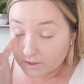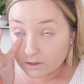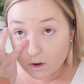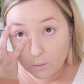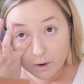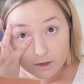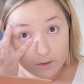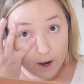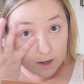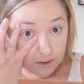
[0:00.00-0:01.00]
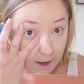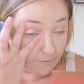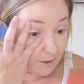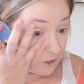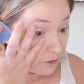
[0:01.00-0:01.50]
to know what you guys have
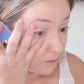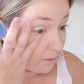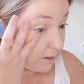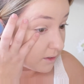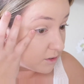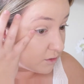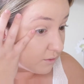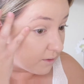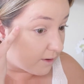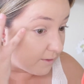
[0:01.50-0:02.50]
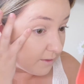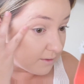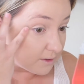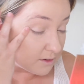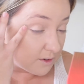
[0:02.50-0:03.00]
been doing to
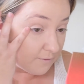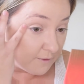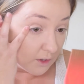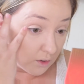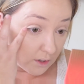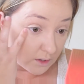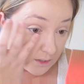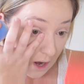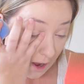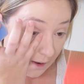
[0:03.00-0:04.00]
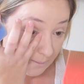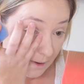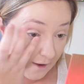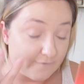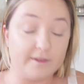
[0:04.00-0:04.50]
fill your time.
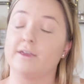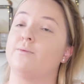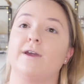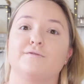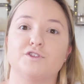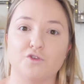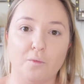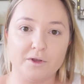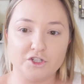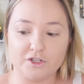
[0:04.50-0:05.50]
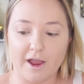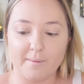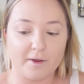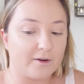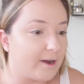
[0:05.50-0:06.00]
I feel like we have so much time
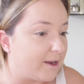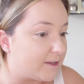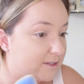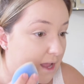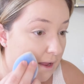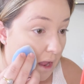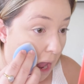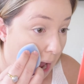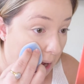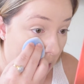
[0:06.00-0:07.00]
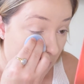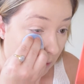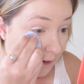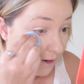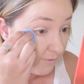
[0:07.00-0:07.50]
on our hands. I am
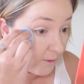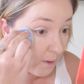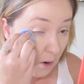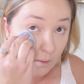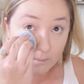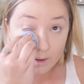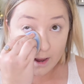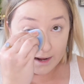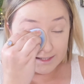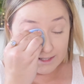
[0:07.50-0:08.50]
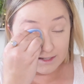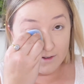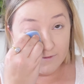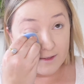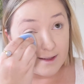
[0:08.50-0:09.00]
working from home, but I still
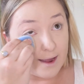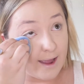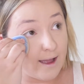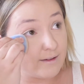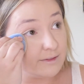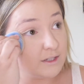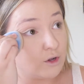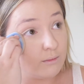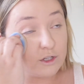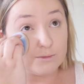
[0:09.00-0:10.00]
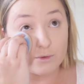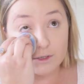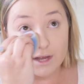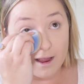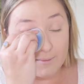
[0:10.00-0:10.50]
feel like I have so much more
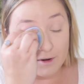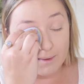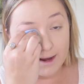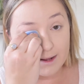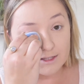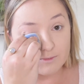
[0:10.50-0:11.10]
time on my hands